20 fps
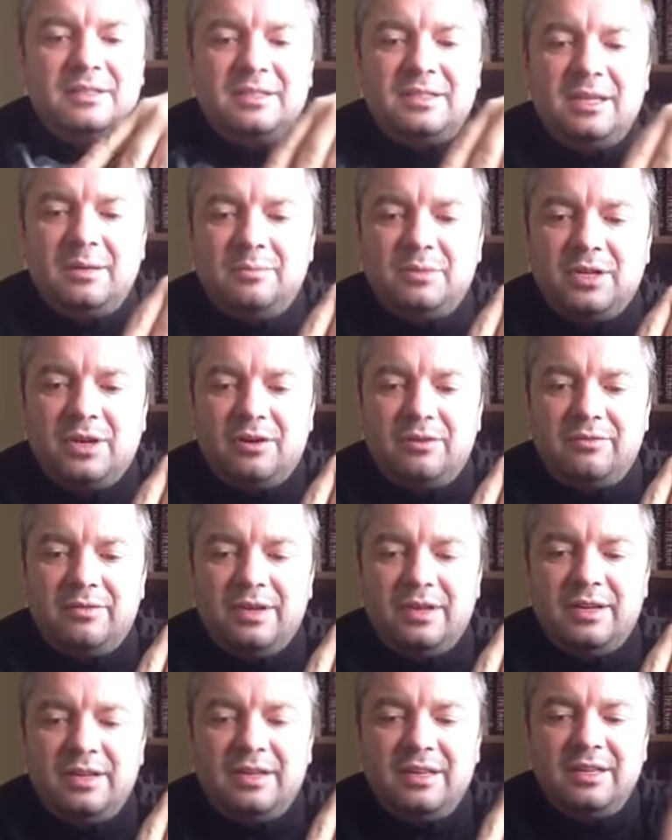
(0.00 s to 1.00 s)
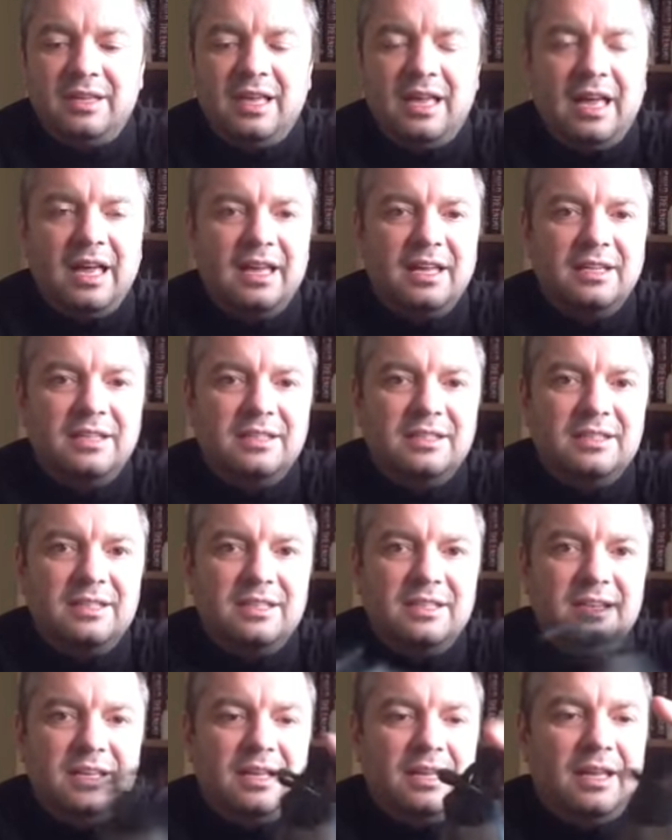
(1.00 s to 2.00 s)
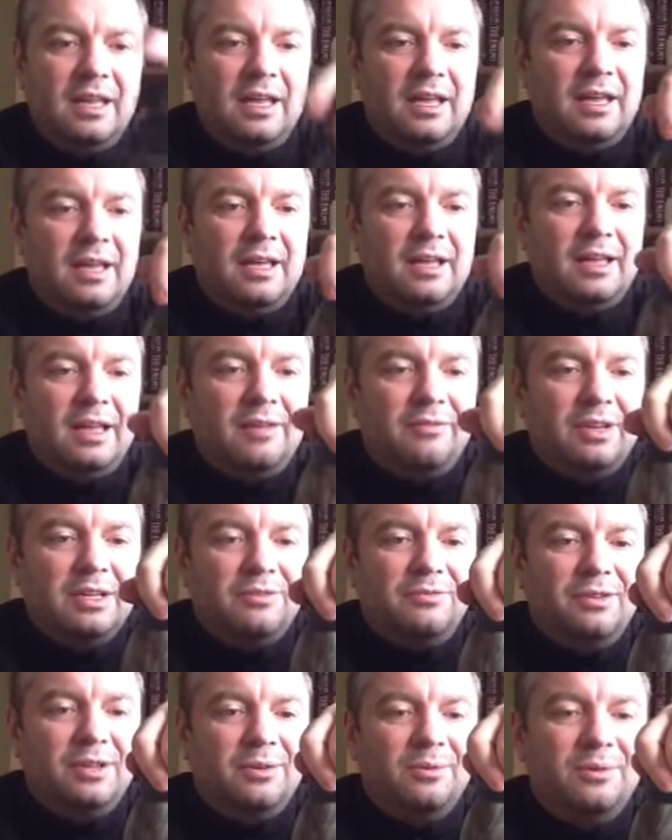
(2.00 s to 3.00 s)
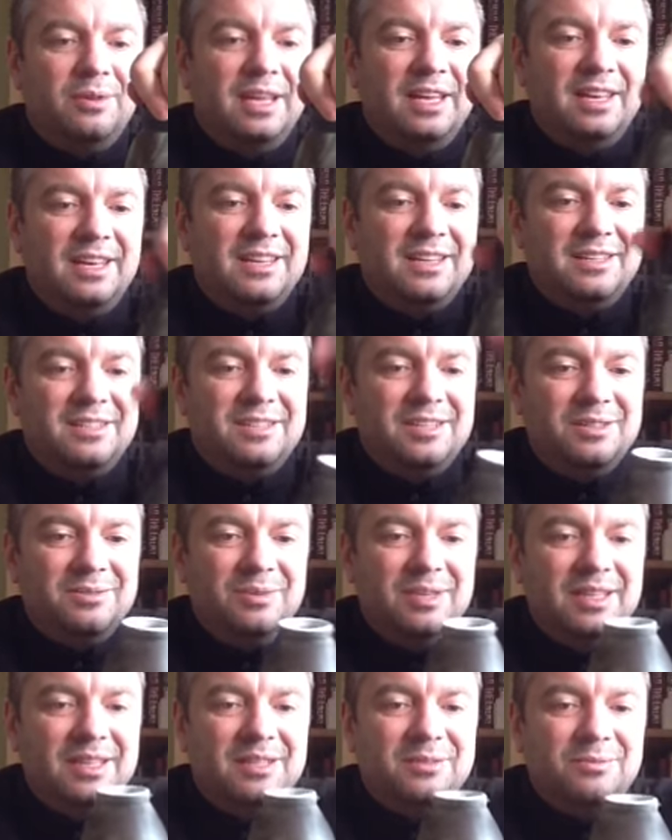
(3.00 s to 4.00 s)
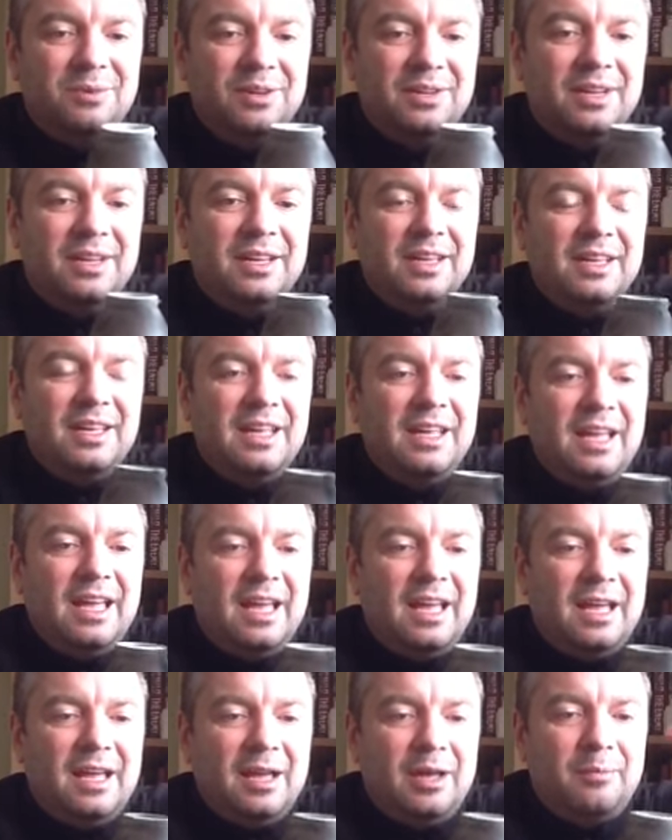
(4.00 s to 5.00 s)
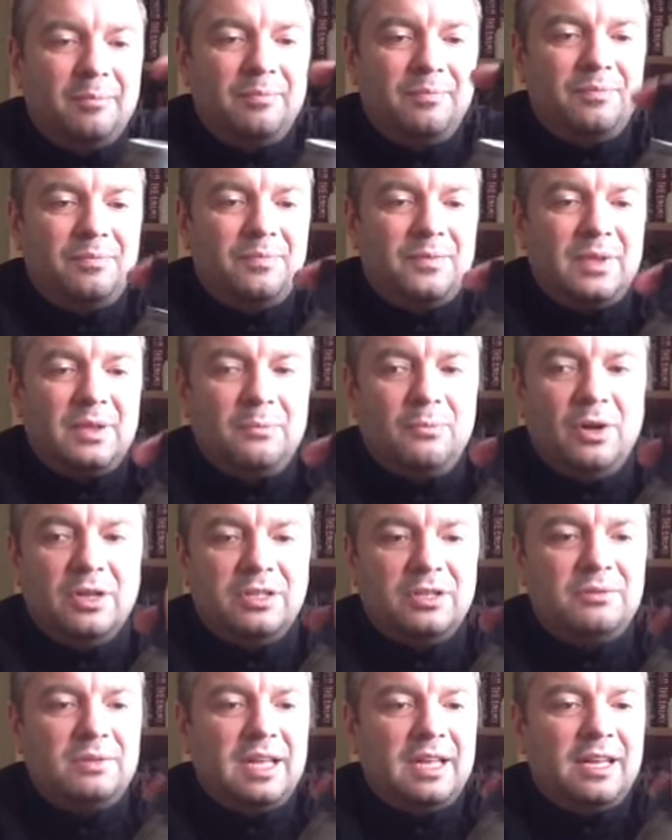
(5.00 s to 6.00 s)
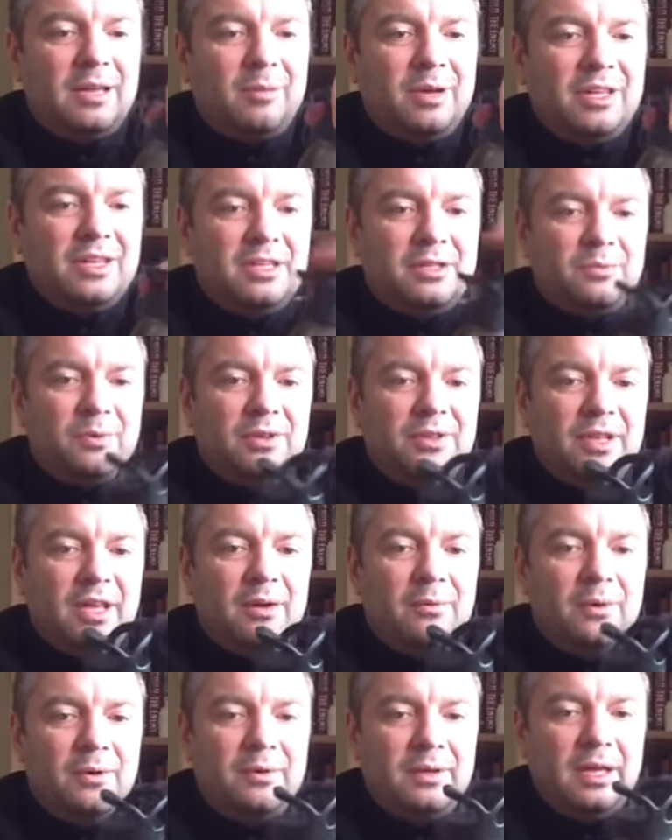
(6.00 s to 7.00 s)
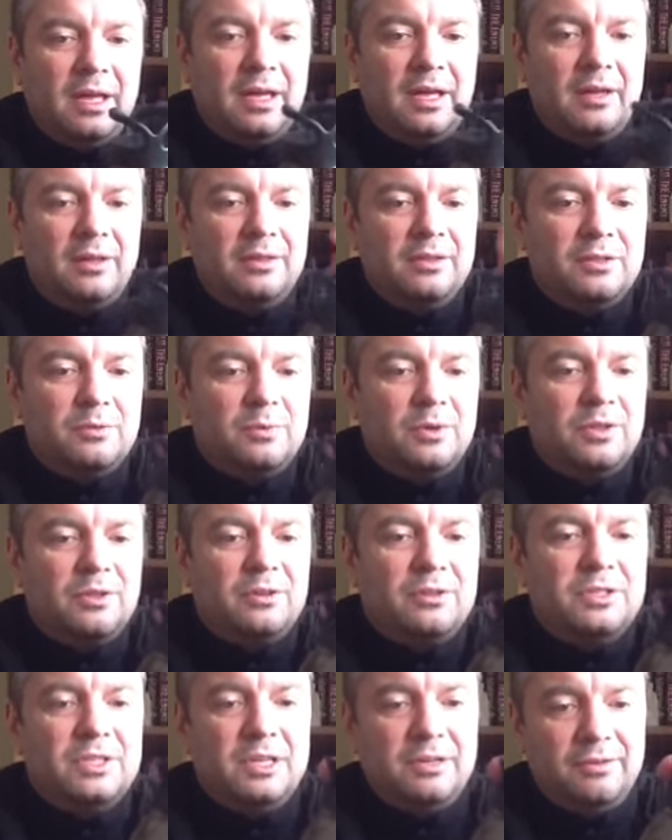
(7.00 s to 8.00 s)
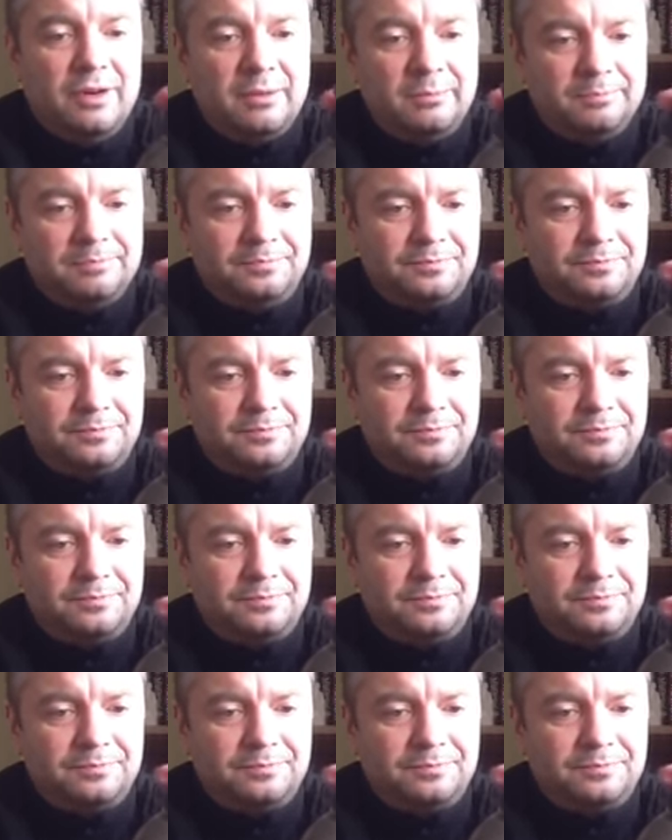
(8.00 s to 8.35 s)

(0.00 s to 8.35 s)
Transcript: tipped over, and I've had a few leakages with this one. What I do like about this one though, that's worth considering,